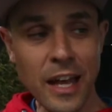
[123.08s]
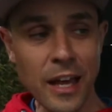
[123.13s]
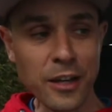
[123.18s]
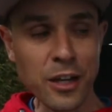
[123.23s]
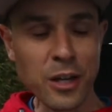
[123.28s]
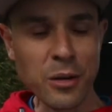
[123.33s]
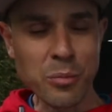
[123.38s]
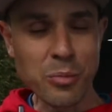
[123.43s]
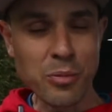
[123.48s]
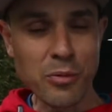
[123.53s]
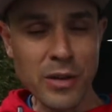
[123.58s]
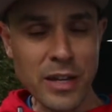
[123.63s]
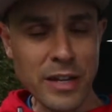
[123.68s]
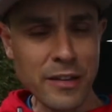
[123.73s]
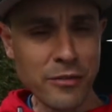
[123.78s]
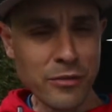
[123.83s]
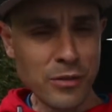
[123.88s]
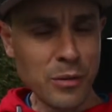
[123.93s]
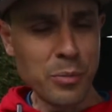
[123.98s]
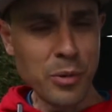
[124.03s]
I got a
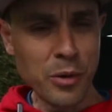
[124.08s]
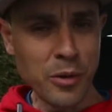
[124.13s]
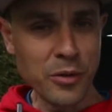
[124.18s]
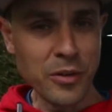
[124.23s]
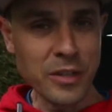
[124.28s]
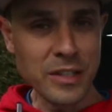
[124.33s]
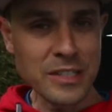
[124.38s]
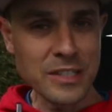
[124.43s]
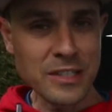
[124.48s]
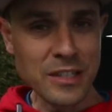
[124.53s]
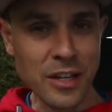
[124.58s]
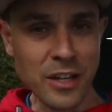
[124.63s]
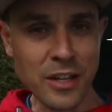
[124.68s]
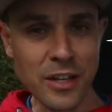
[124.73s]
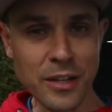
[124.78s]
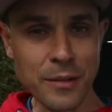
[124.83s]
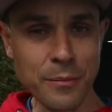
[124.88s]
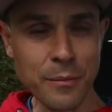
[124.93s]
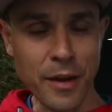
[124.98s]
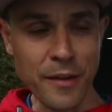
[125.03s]
brief report
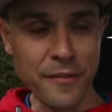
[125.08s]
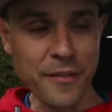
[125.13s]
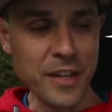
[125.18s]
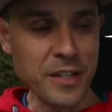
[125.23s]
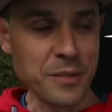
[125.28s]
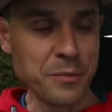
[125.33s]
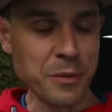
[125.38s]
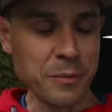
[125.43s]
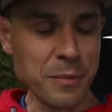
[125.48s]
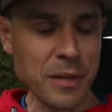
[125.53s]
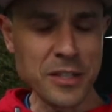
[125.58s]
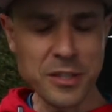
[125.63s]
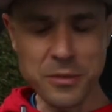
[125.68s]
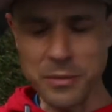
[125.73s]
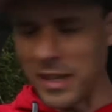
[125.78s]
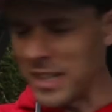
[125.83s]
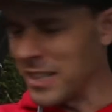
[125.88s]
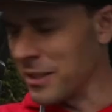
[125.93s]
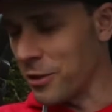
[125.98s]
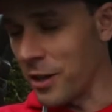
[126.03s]
on my Facebook message,
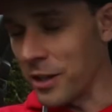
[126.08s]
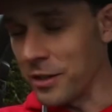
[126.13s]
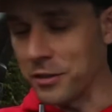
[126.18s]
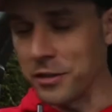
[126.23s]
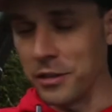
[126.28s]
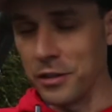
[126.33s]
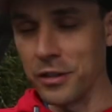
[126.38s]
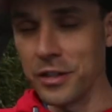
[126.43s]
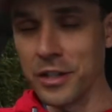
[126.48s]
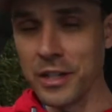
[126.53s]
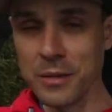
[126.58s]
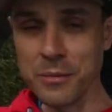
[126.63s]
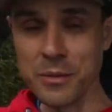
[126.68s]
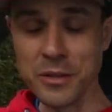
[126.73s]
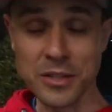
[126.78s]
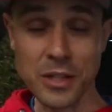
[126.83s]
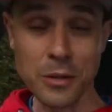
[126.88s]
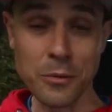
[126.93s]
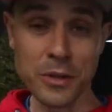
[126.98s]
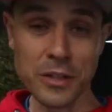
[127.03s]
but I tried not to look at it
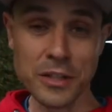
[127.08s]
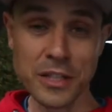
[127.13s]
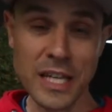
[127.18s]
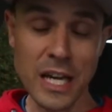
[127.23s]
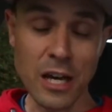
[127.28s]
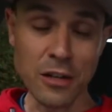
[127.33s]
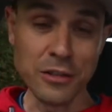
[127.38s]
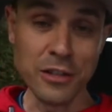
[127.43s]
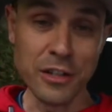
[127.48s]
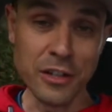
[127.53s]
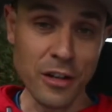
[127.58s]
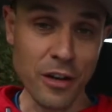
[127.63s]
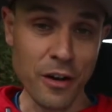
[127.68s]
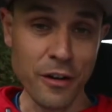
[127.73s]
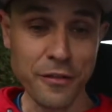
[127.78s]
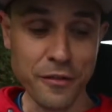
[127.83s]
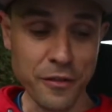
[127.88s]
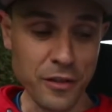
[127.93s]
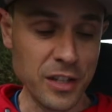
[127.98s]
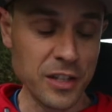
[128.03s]
because I wanted to hold it
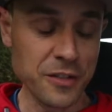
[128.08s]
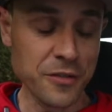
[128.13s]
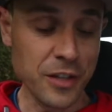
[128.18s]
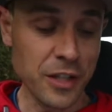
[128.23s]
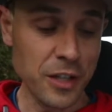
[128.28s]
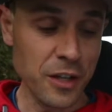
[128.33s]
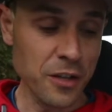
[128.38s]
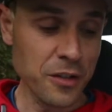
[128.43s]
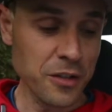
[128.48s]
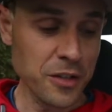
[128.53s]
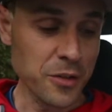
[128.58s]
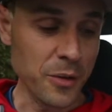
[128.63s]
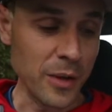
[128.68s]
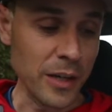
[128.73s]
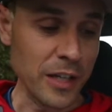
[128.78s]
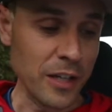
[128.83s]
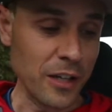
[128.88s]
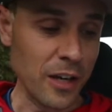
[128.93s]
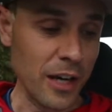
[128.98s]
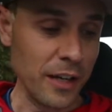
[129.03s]
off for this video so I
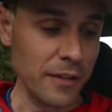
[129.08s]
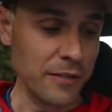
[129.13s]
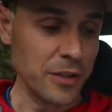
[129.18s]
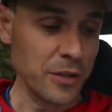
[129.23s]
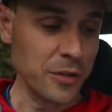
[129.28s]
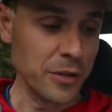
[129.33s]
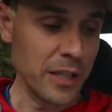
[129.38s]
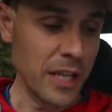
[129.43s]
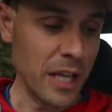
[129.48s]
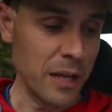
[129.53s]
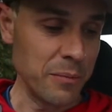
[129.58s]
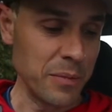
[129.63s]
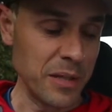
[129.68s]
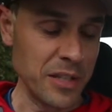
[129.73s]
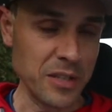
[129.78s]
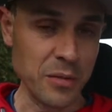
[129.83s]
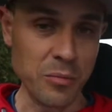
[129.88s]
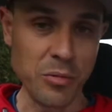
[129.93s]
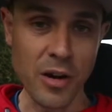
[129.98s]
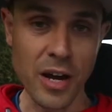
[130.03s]
could kind of do it and be
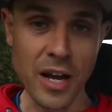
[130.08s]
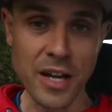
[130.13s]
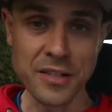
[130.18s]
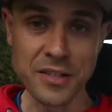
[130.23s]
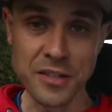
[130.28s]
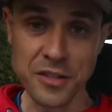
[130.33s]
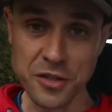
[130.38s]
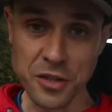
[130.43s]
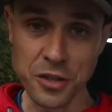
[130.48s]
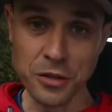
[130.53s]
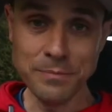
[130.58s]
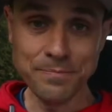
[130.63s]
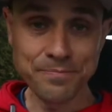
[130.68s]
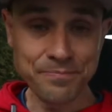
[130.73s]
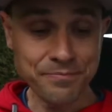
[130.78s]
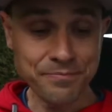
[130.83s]
surprised as you.